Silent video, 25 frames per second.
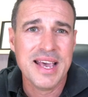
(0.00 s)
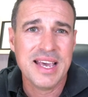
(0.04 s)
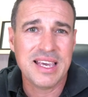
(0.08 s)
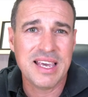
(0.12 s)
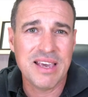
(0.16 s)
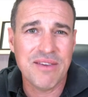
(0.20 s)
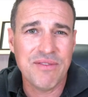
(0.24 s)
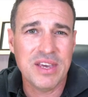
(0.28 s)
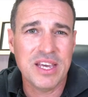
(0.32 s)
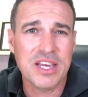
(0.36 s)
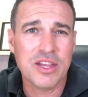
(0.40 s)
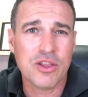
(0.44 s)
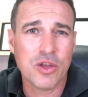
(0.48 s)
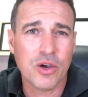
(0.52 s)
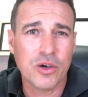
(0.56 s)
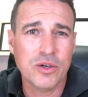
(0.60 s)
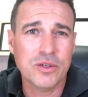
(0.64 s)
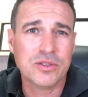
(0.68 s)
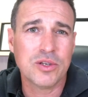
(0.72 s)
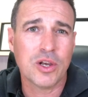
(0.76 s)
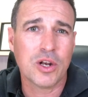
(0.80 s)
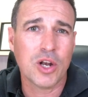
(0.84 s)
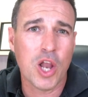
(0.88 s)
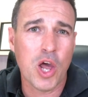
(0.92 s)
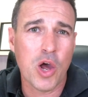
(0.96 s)
giving
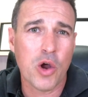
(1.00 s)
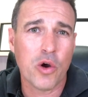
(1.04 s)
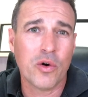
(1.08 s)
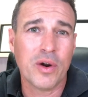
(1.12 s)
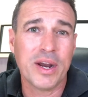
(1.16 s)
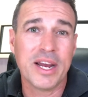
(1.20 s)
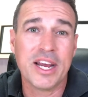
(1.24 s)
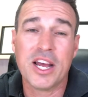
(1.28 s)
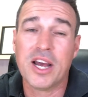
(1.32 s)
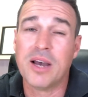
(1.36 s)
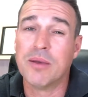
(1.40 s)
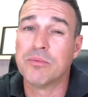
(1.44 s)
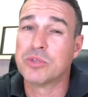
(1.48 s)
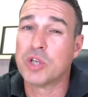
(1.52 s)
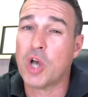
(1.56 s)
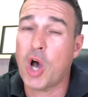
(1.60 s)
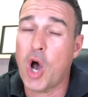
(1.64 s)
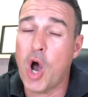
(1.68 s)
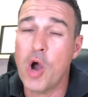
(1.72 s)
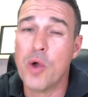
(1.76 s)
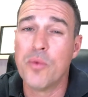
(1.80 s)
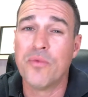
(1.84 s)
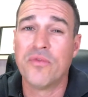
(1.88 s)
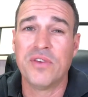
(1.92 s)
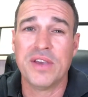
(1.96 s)
those on lower incomes
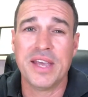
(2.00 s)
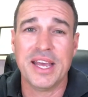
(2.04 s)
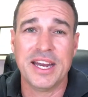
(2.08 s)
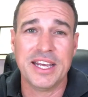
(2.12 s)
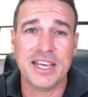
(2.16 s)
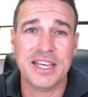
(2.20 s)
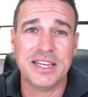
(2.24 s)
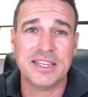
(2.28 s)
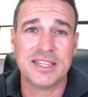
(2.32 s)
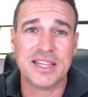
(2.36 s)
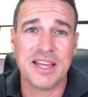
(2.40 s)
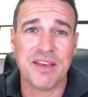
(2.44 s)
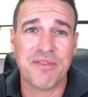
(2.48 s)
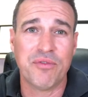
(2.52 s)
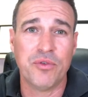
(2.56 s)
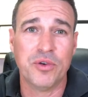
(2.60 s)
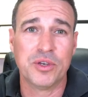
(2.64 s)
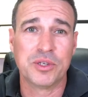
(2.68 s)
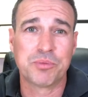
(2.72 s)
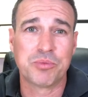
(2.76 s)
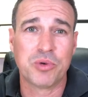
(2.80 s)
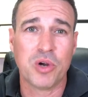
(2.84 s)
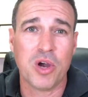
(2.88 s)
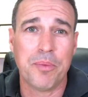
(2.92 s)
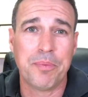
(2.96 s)
hope for getting into their
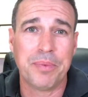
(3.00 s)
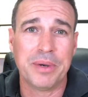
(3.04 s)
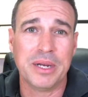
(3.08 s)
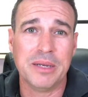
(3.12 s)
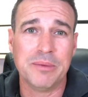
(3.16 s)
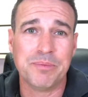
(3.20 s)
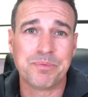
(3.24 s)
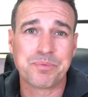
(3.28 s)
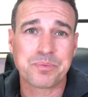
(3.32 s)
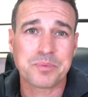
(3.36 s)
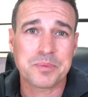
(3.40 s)
first property.